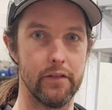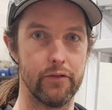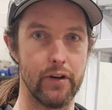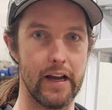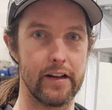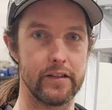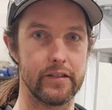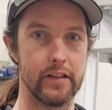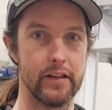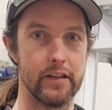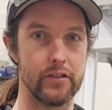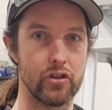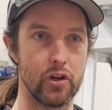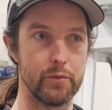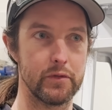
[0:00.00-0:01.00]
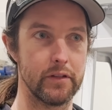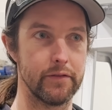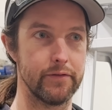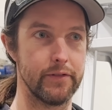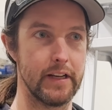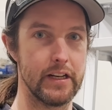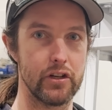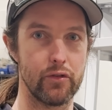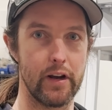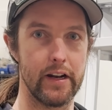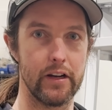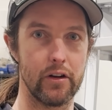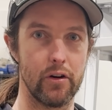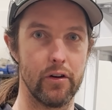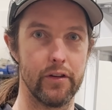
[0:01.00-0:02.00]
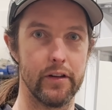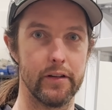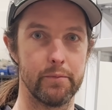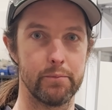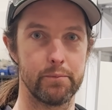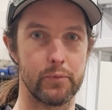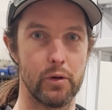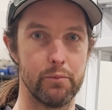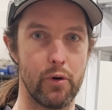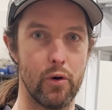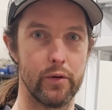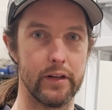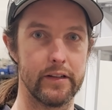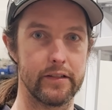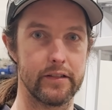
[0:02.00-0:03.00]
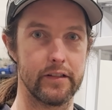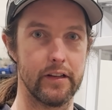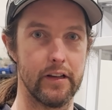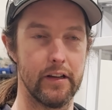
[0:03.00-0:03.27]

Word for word: for Edison in terms of integrating all the components